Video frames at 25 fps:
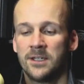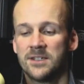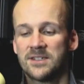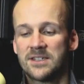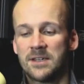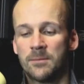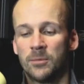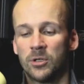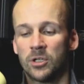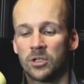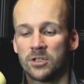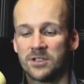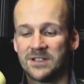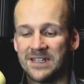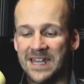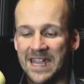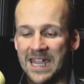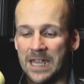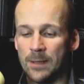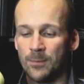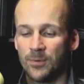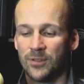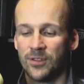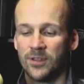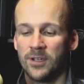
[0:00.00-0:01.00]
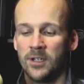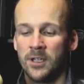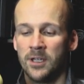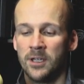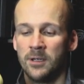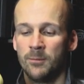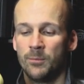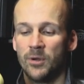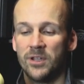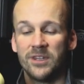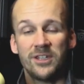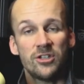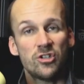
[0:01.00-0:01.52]
similar depth,
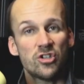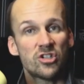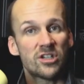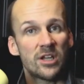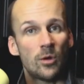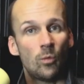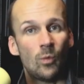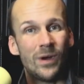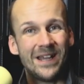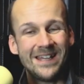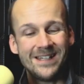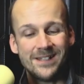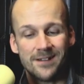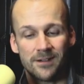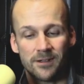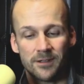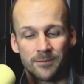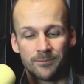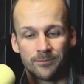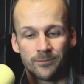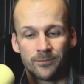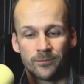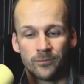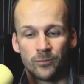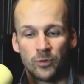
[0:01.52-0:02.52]
but they just get wider.